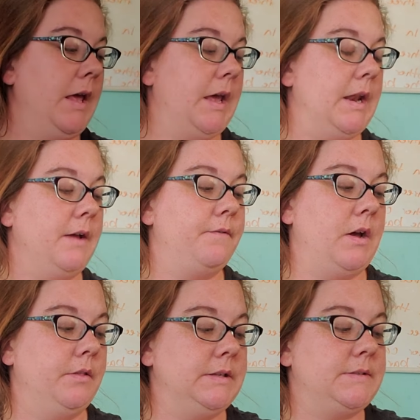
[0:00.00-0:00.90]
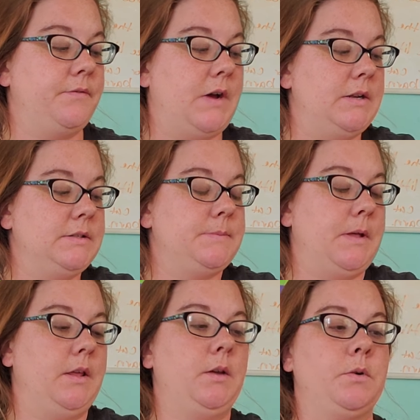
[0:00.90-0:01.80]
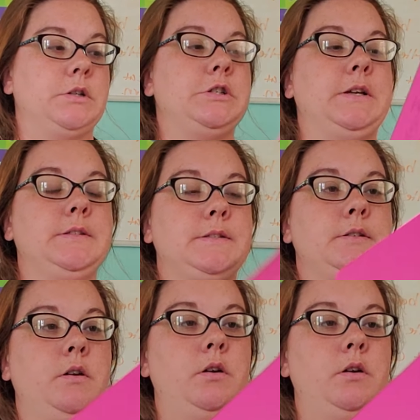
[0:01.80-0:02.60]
And I found these fun spelling worksheets